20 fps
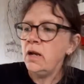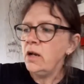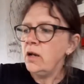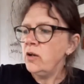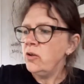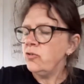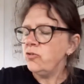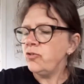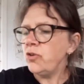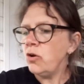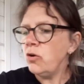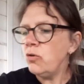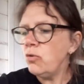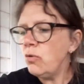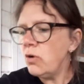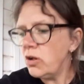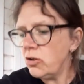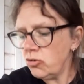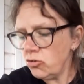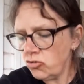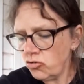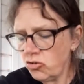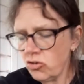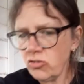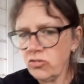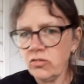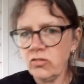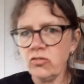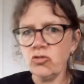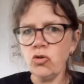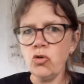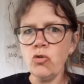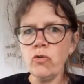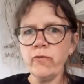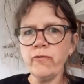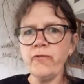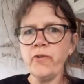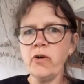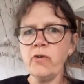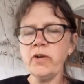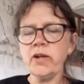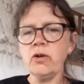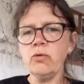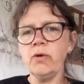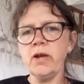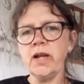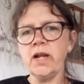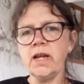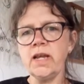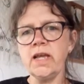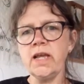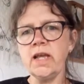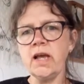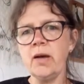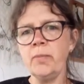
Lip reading: So just talk very quickly